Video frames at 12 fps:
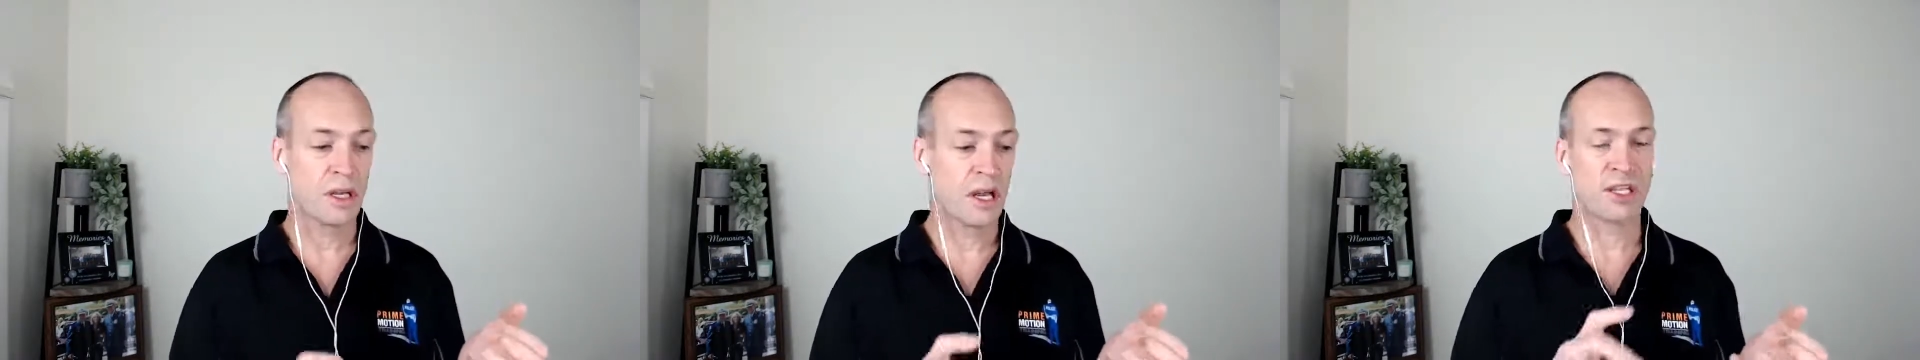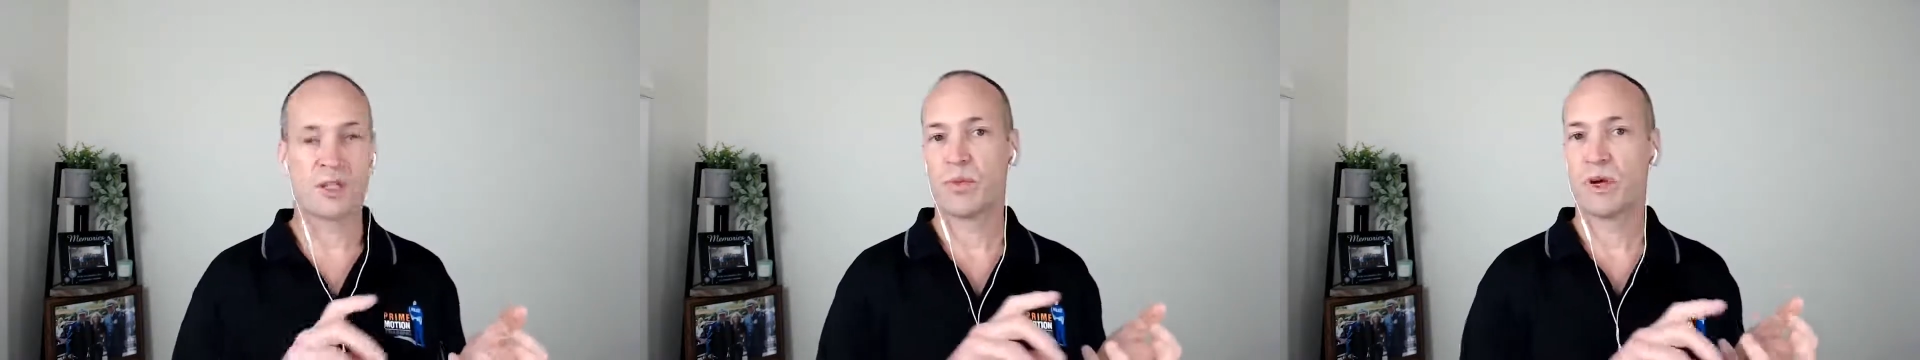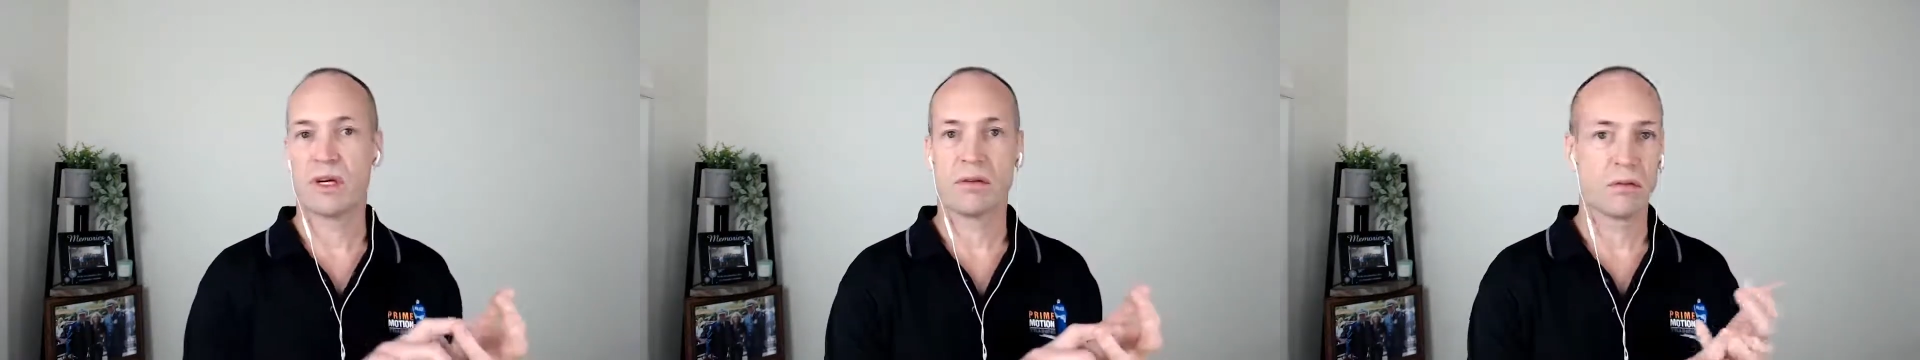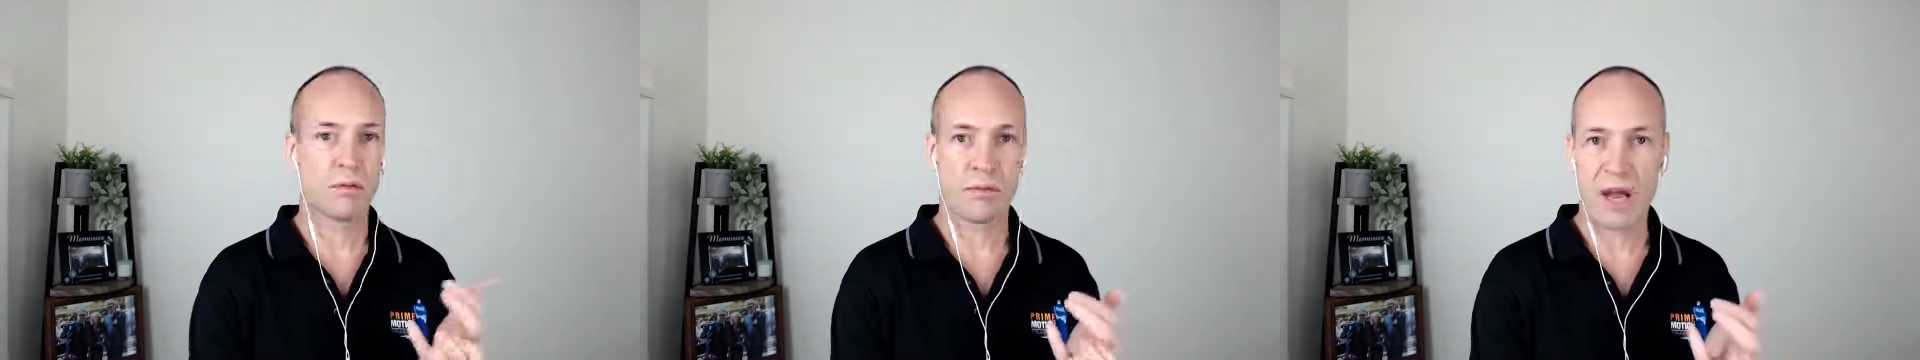it's
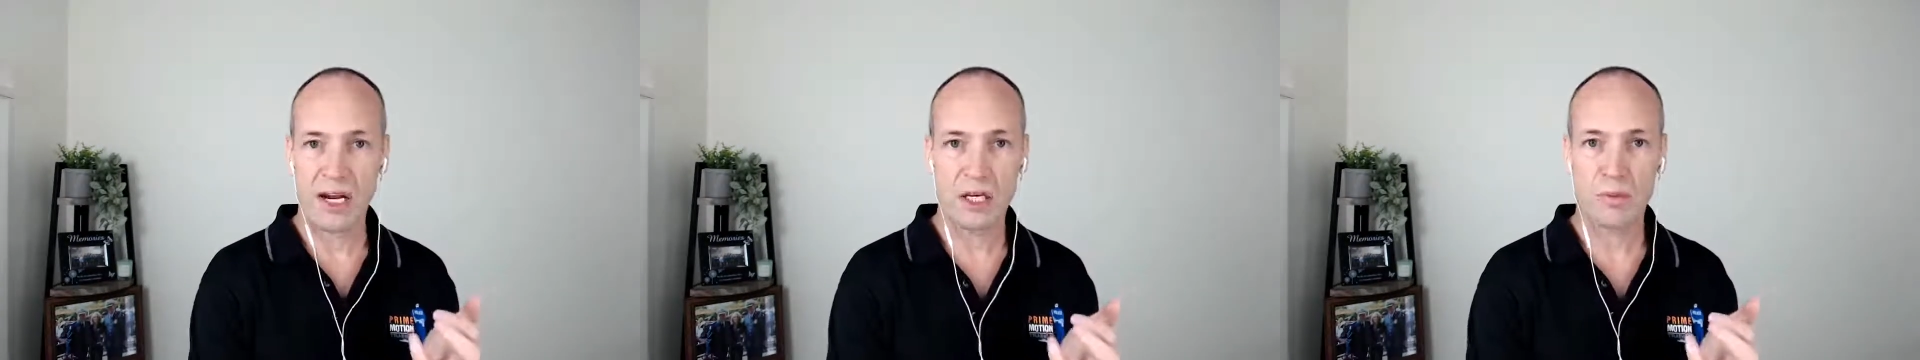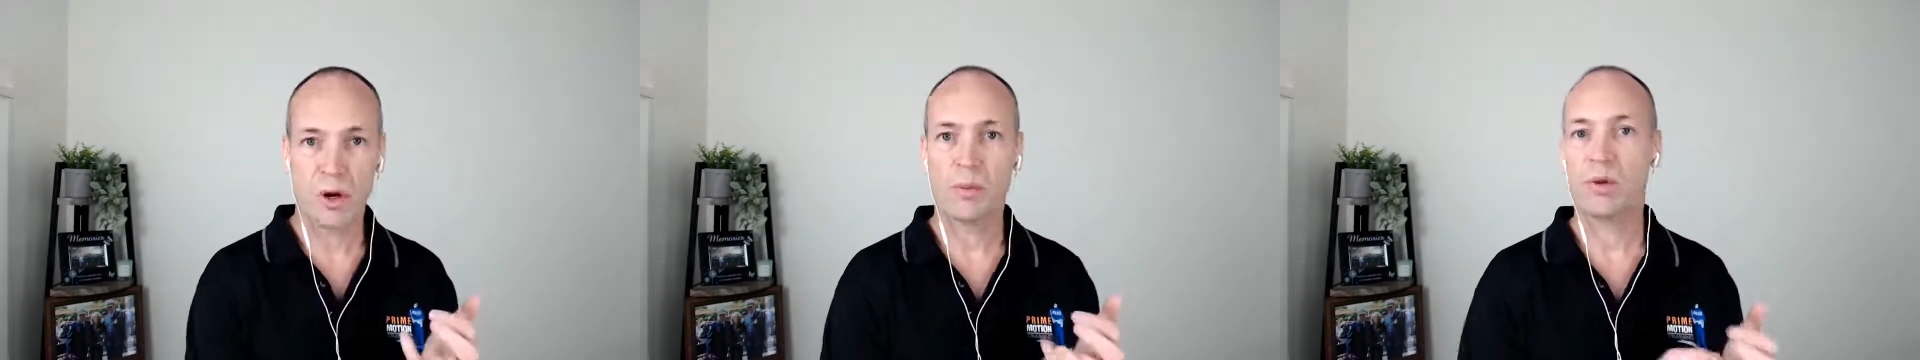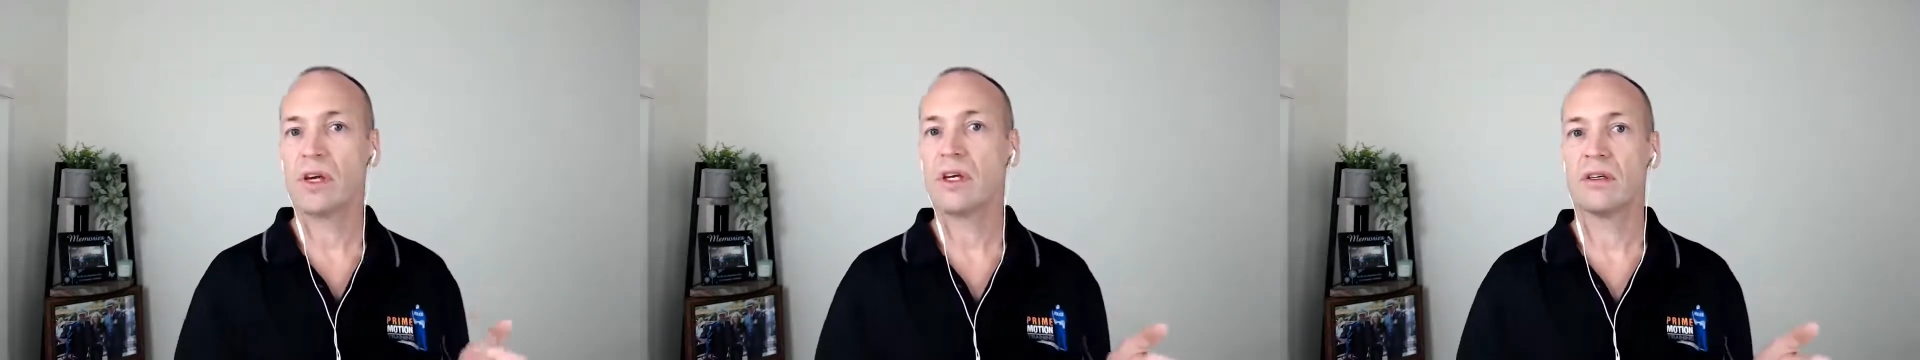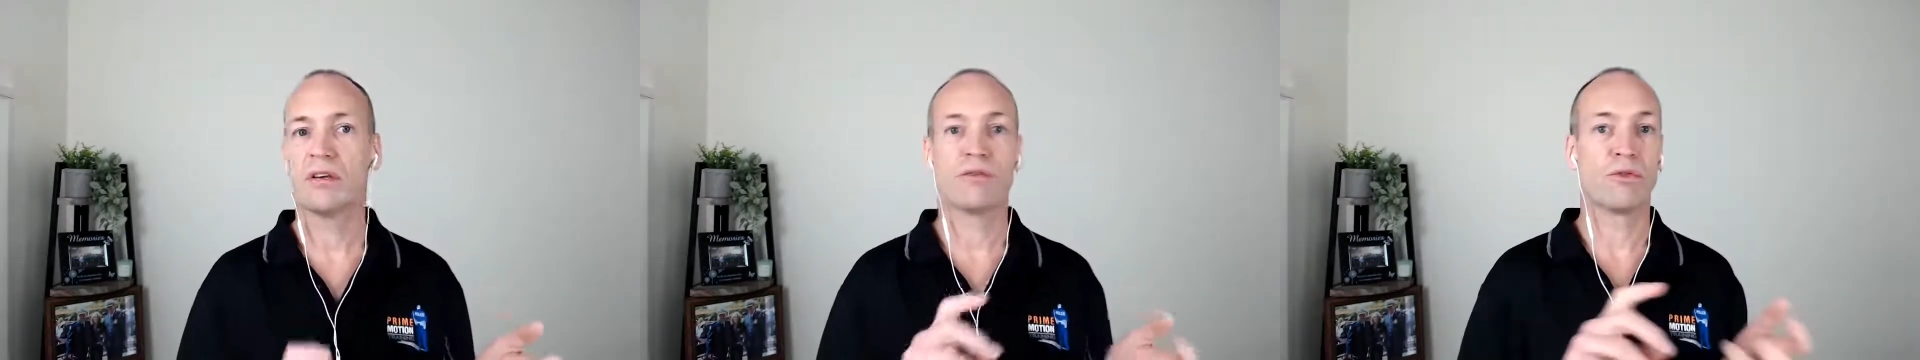been managed properly,
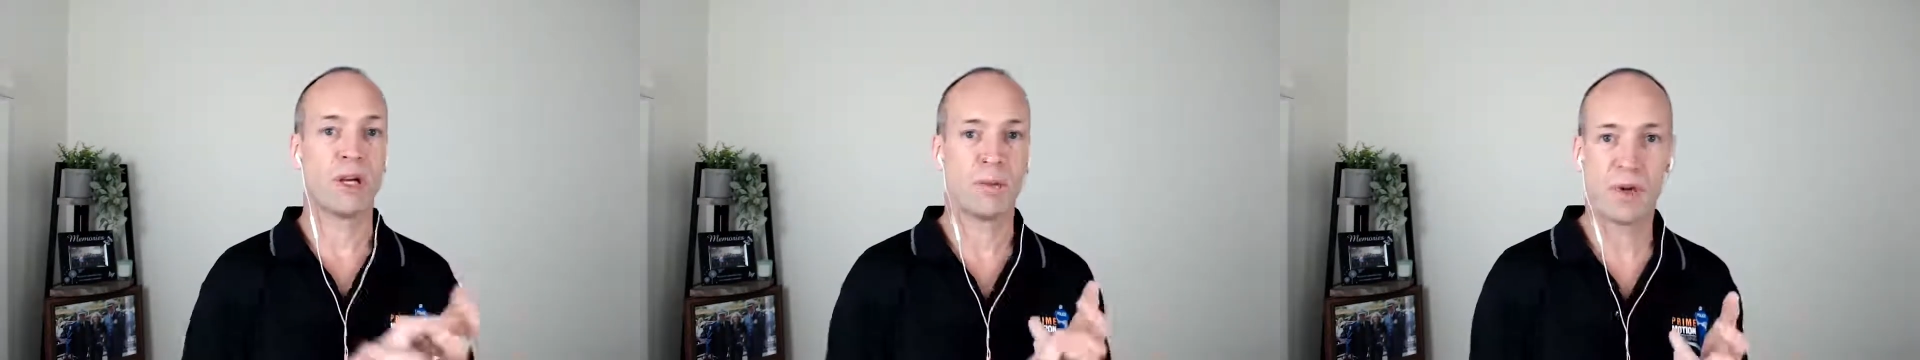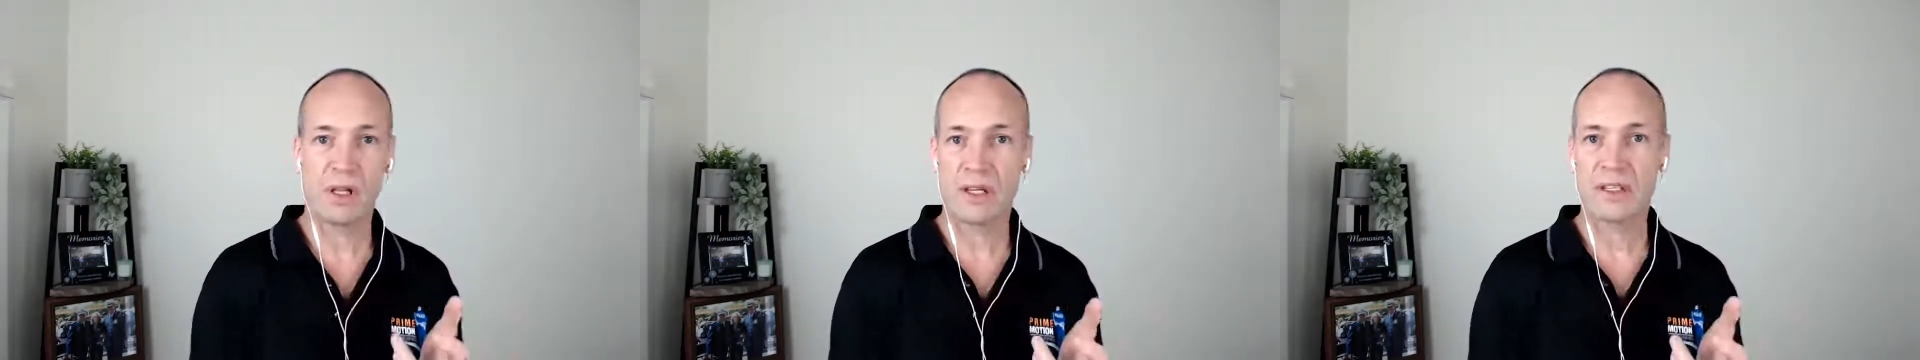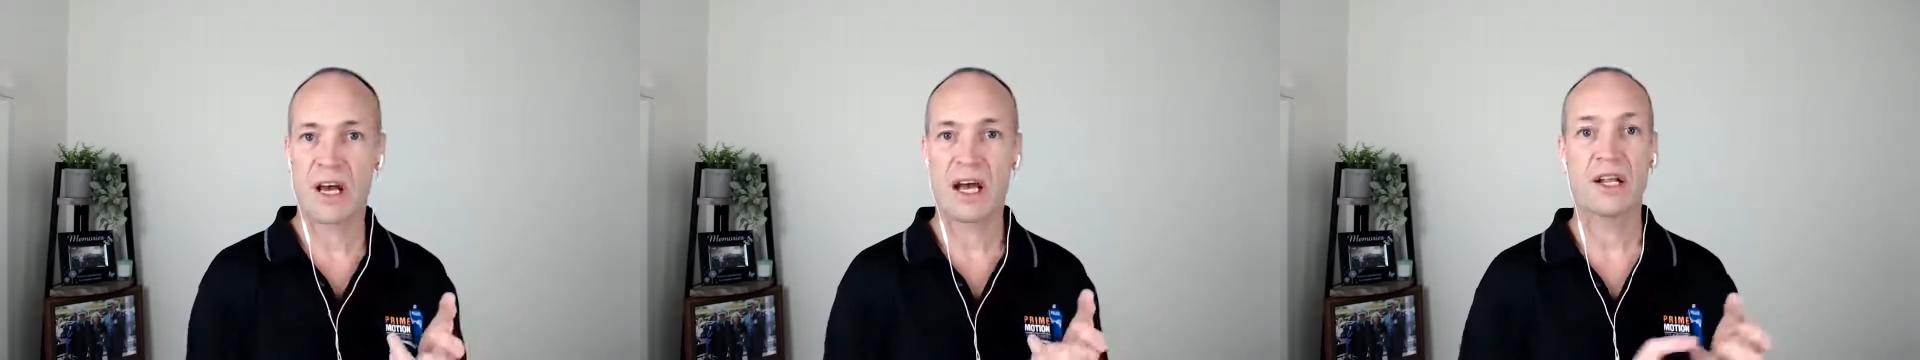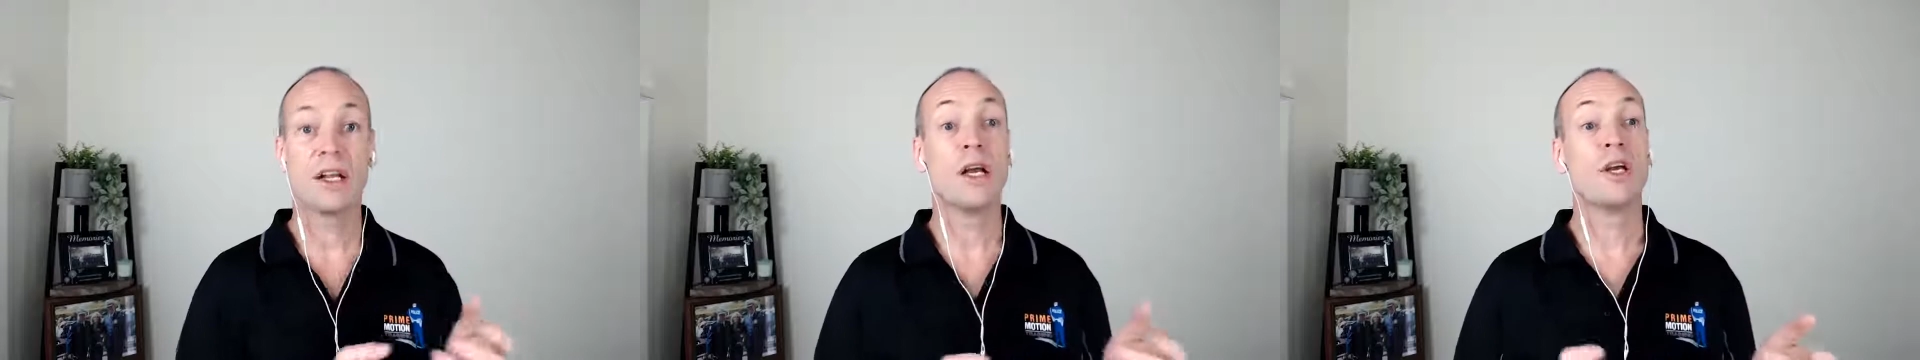you've
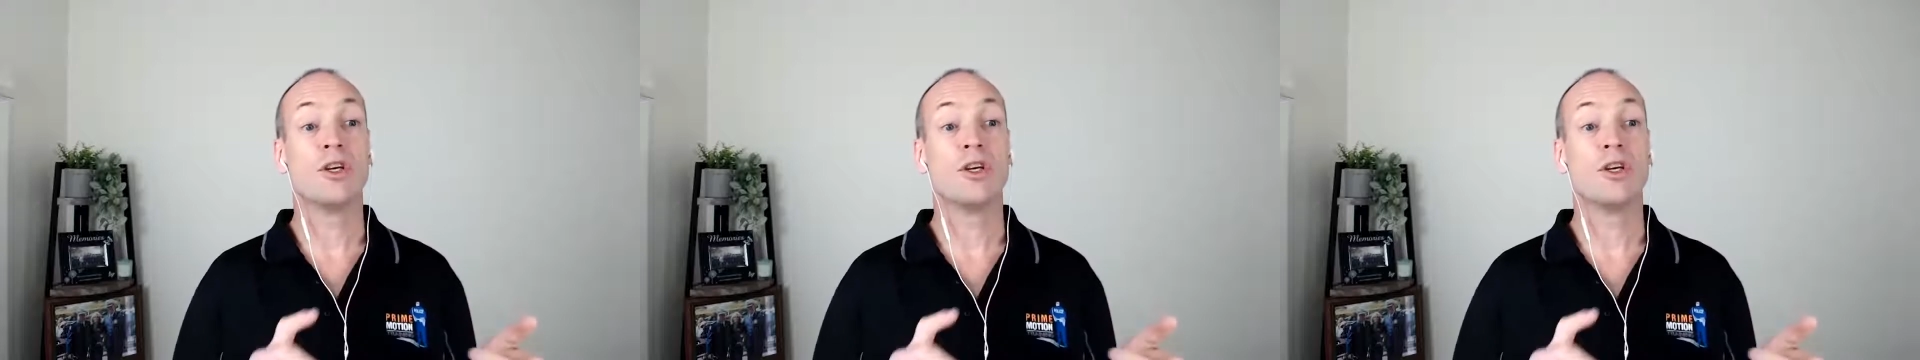rehabilitated,